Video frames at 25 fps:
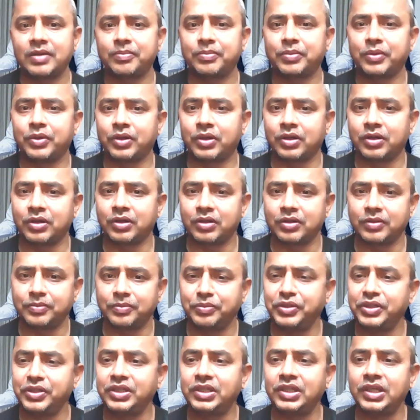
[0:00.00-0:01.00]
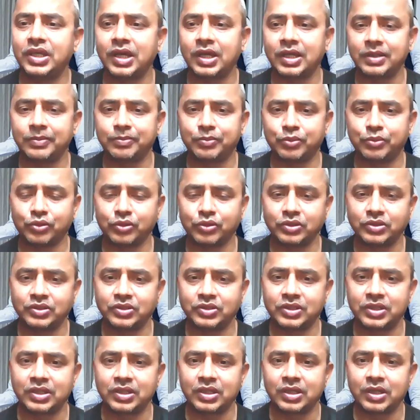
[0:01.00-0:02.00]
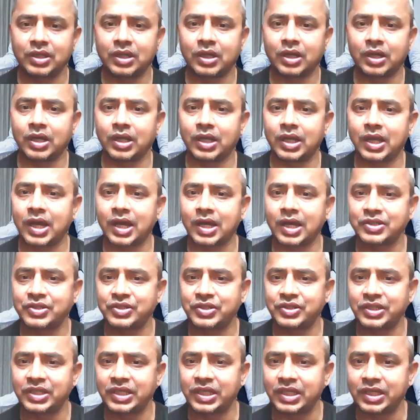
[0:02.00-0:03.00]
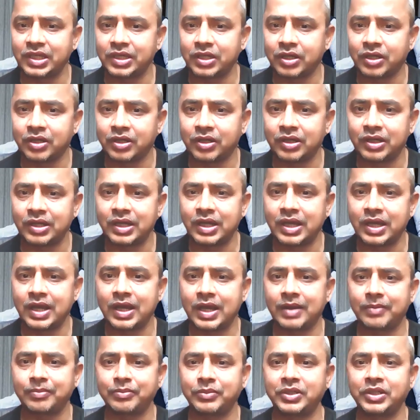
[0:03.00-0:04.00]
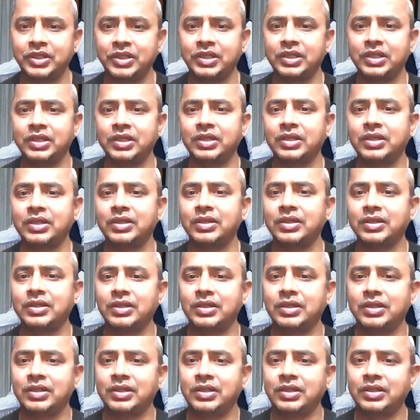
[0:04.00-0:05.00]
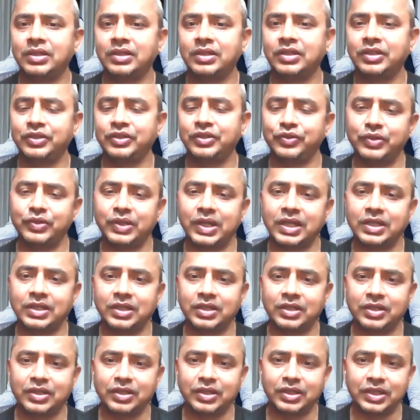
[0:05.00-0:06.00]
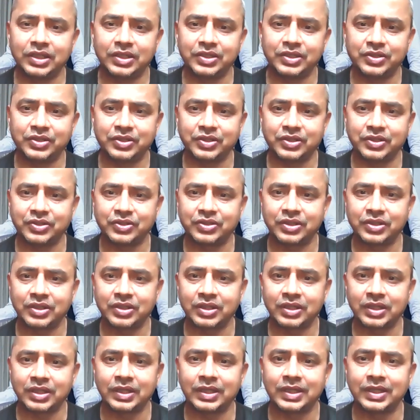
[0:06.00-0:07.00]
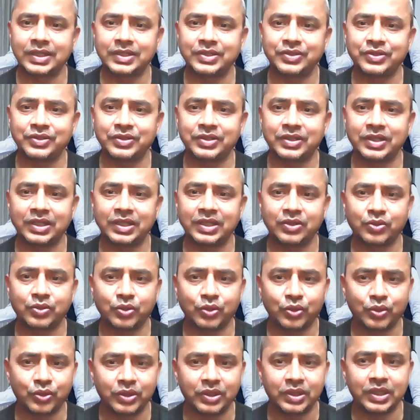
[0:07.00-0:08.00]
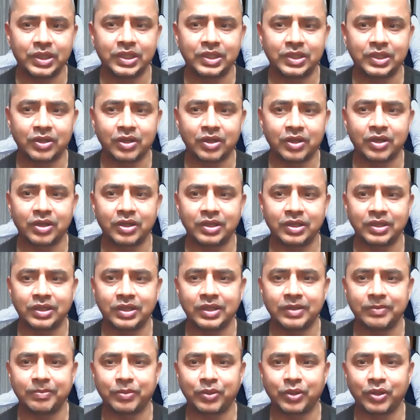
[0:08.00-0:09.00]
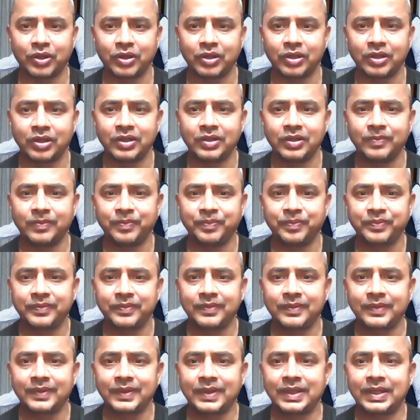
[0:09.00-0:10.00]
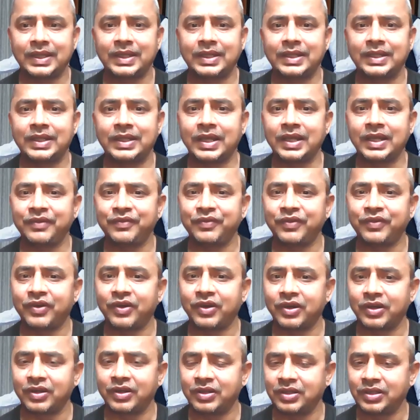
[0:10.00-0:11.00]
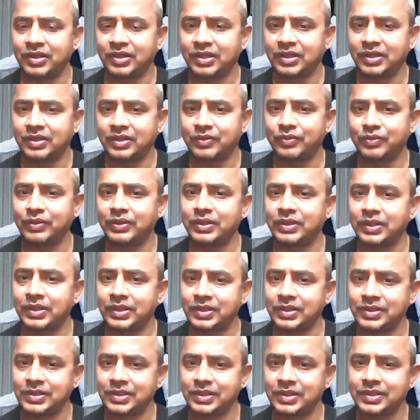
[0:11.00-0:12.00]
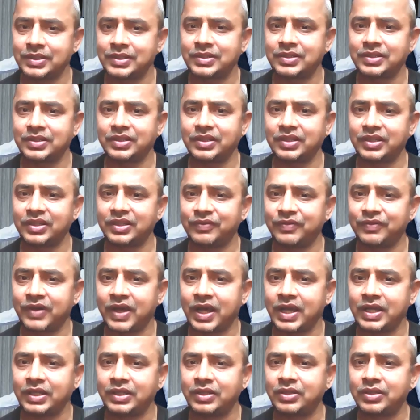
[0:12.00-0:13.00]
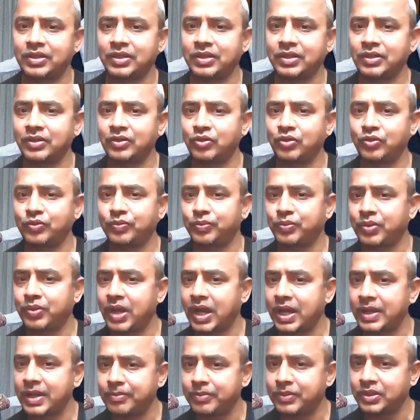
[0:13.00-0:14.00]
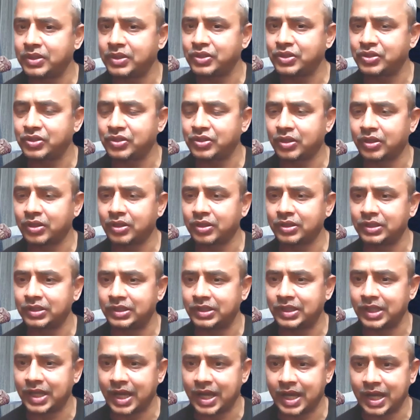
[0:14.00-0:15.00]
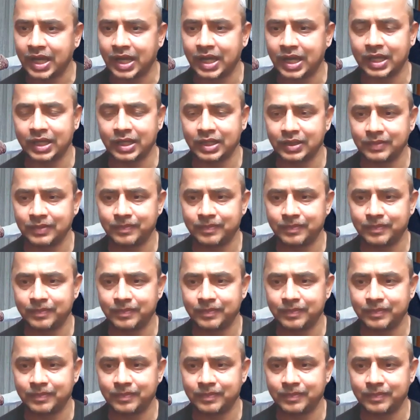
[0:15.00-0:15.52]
Per media reports, Hana Singh Hamdi, the United Nations resident coordinator in Nepal, delivered Guterres' invite to Prime Minister Dahal.